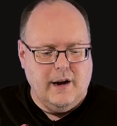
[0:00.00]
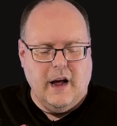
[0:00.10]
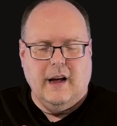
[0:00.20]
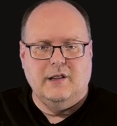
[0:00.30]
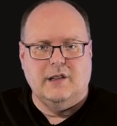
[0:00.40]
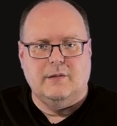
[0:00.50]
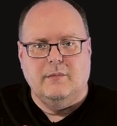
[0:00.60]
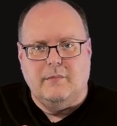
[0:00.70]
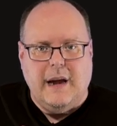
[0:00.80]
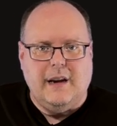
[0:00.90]
uh, just
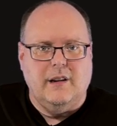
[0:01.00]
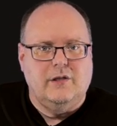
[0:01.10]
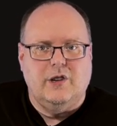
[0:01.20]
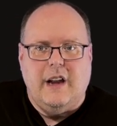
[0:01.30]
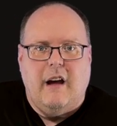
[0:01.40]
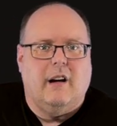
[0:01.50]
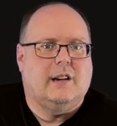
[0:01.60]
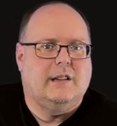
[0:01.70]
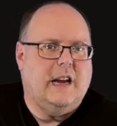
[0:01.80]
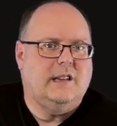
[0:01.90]
make
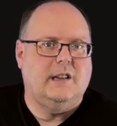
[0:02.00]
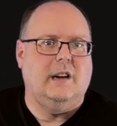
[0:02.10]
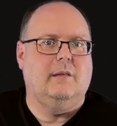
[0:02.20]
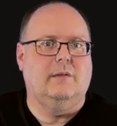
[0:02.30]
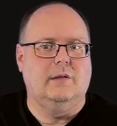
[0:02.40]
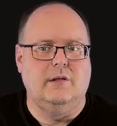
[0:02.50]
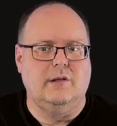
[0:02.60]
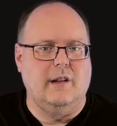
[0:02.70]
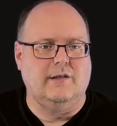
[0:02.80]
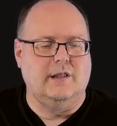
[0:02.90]
generic tasting New
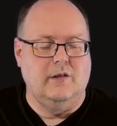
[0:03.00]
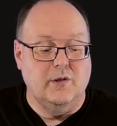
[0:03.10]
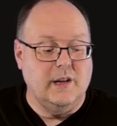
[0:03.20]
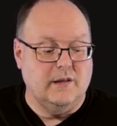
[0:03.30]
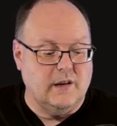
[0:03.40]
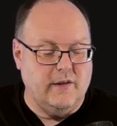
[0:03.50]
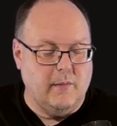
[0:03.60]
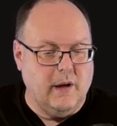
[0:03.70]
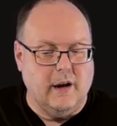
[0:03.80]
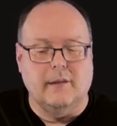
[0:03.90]
Zealand New Zealand
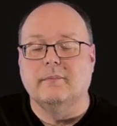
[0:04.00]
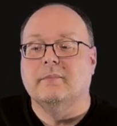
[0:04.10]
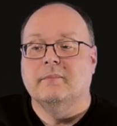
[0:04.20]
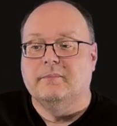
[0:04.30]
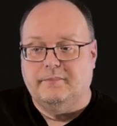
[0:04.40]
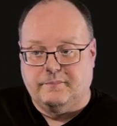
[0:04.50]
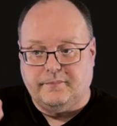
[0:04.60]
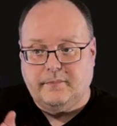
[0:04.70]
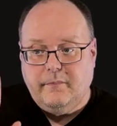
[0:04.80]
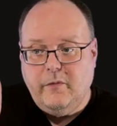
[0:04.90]
Sauvignon Blanc.
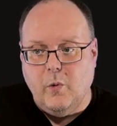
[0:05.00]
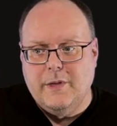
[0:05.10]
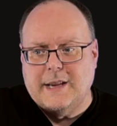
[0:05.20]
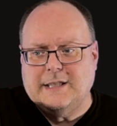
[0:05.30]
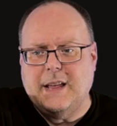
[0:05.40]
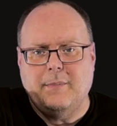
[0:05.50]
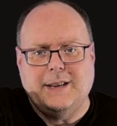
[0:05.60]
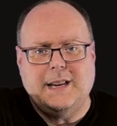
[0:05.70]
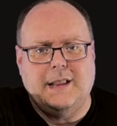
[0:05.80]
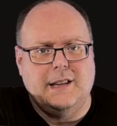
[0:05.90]
With that said, I'm
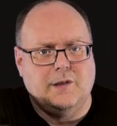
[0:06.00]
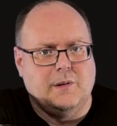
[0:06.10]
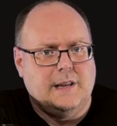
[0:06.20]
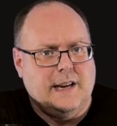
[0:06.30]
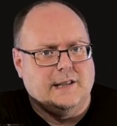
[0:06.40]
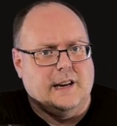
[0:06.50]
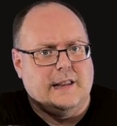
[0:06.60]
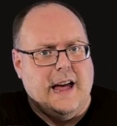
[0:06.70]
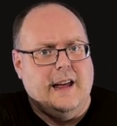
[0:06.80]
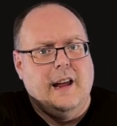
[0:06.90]
not saying that this one tastes like
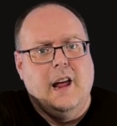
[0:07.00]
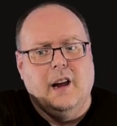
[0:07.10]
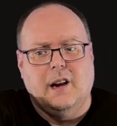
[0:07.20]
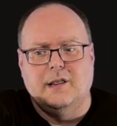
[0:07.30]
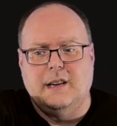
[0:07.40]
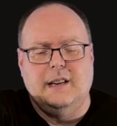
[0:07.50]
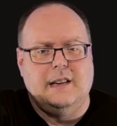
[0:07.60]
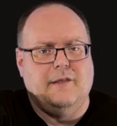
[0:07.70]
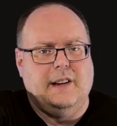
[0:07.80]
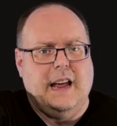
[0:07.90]
that because it
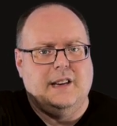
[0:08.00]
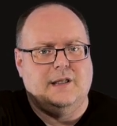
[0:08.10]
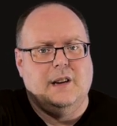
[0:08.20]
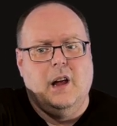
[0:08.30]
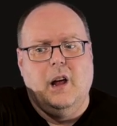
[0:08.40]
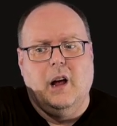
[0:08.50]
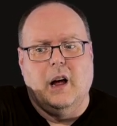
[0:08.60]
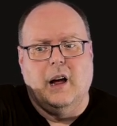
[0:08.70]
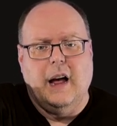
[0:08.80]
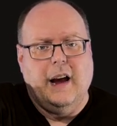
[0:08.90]
definitely has
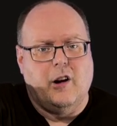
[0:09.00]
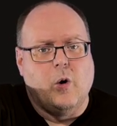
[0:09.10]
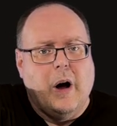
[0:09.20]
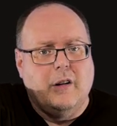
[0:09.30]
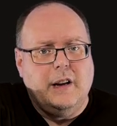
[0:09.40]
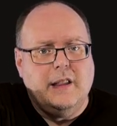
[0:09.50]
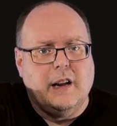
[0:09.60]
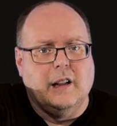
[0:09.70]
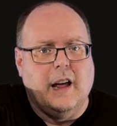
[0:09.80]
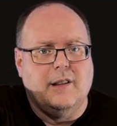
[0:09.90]
uh, higher quality
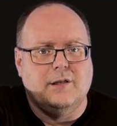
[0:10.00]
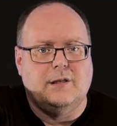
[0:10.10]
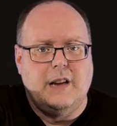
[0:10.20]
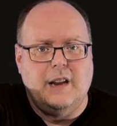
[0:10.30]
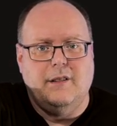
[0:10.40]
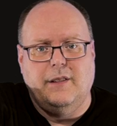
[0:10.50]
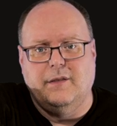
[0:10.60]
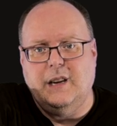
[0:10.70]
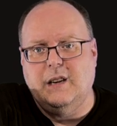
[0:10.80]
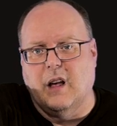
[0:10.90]
than a lot of those ten to
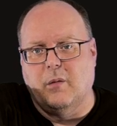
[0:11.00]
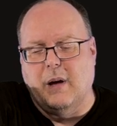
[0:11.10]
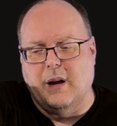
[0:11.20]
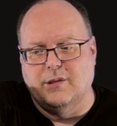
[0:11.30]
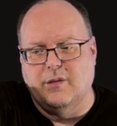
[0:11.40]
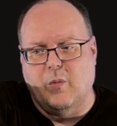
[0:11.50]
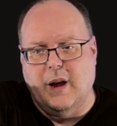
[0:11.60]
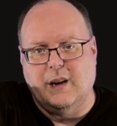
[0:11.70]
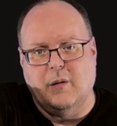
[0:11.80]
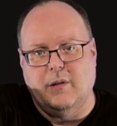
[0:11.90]
fifteen dollar bottles of
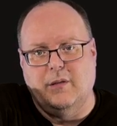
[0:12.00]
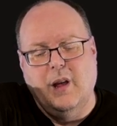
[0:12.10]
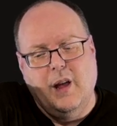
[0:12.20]
wine coming